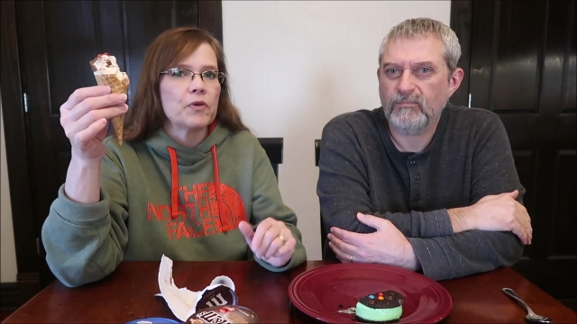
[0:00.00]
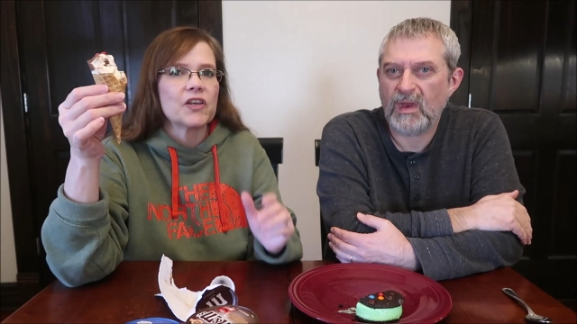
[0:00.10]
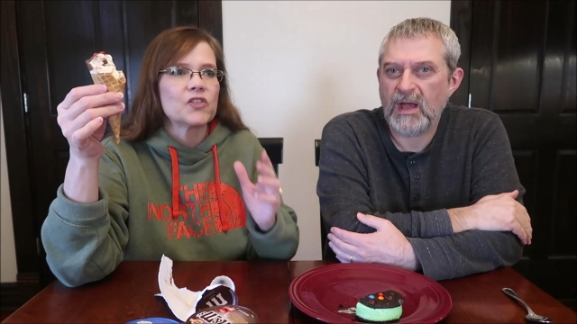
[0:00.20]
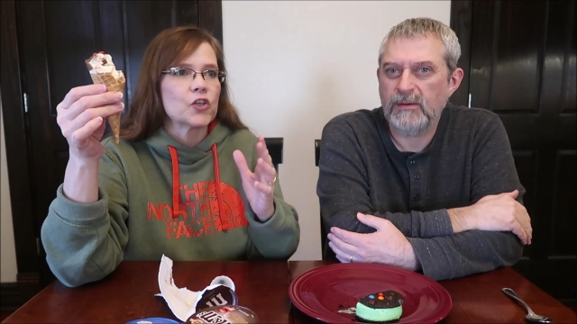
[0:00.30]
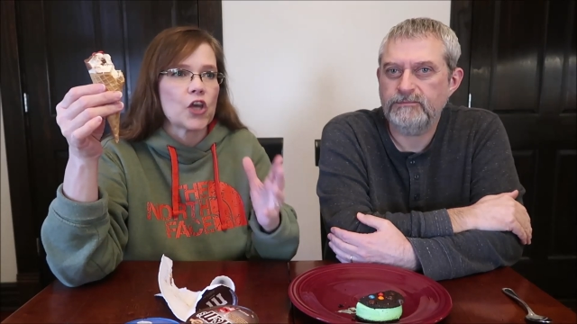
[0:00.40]

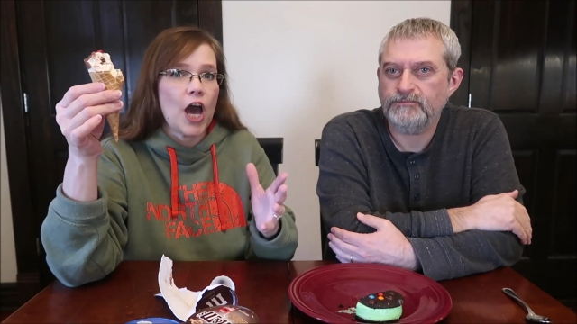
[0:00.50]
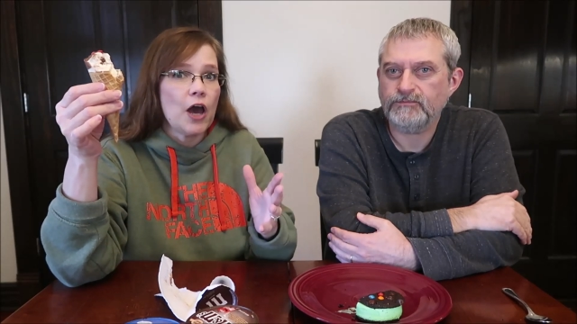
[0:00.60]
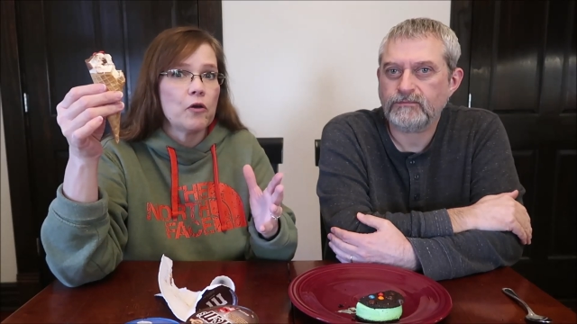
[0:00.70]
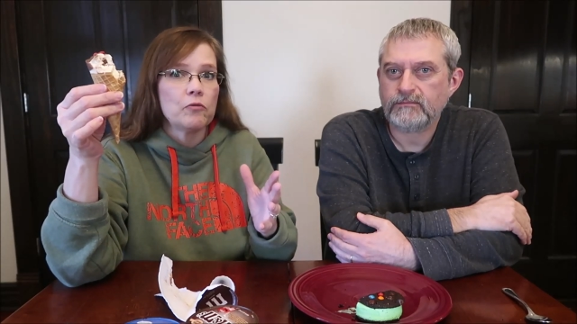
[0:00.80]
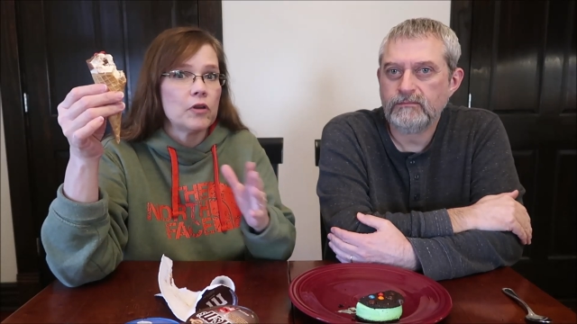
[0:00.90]
Speaker 1: Because yeah. the
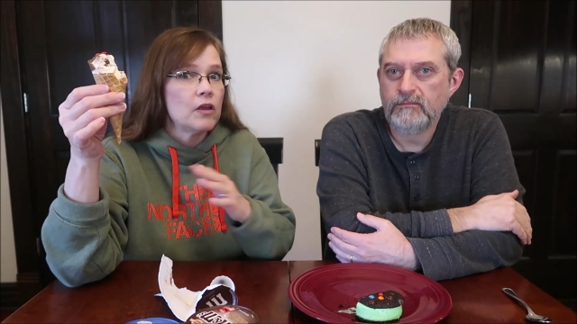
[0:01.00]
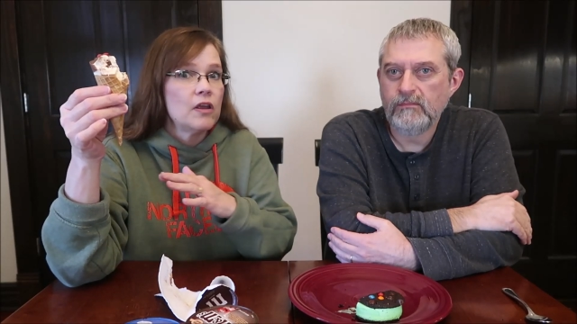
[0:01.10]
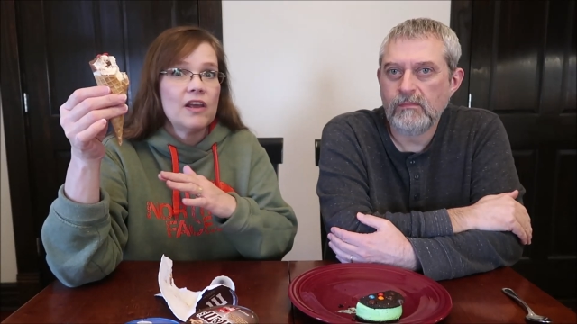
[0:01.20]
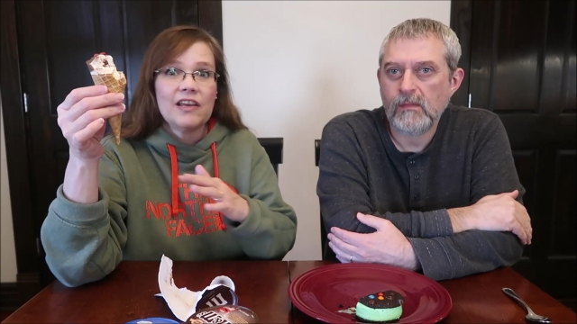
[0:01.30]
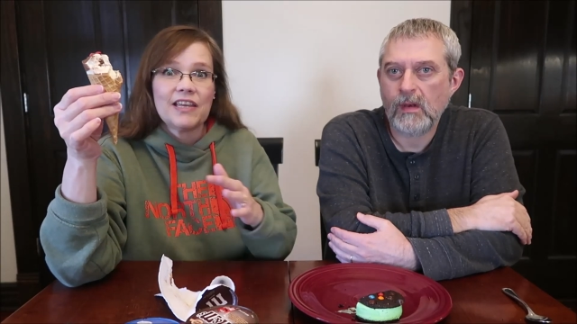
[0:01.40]
cone
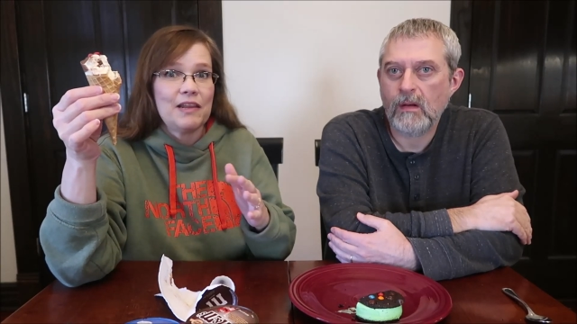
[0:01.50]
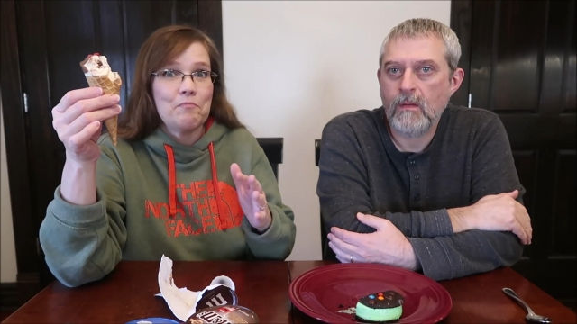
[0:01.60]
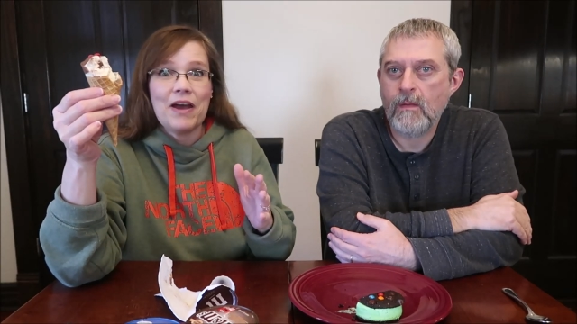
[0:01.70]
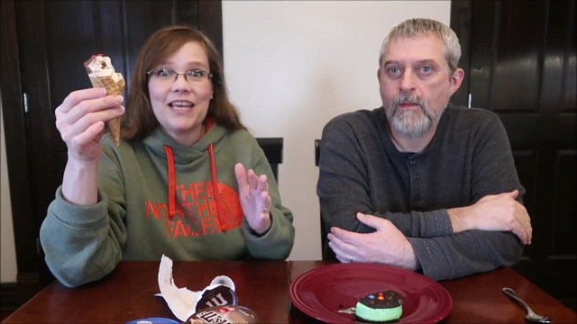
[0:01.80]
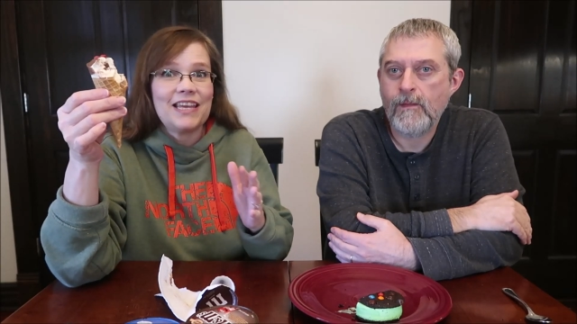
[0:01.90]
can
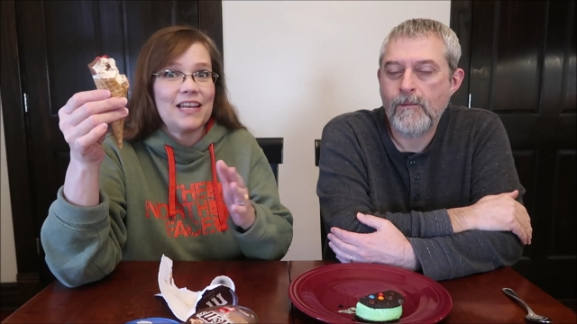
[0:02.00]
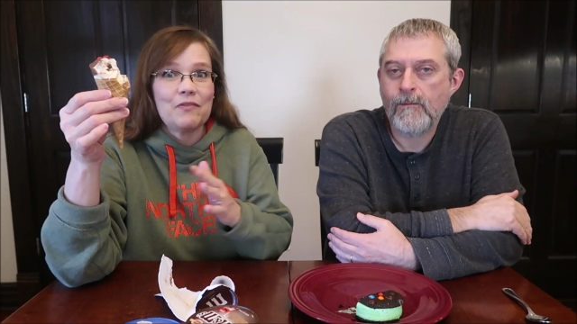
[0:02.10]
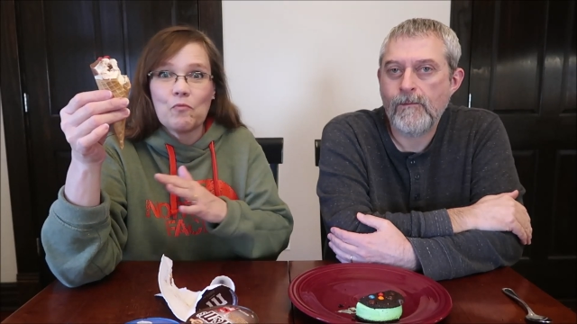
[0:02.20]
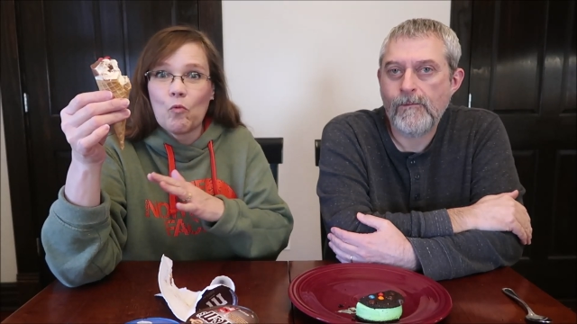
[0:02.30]
make it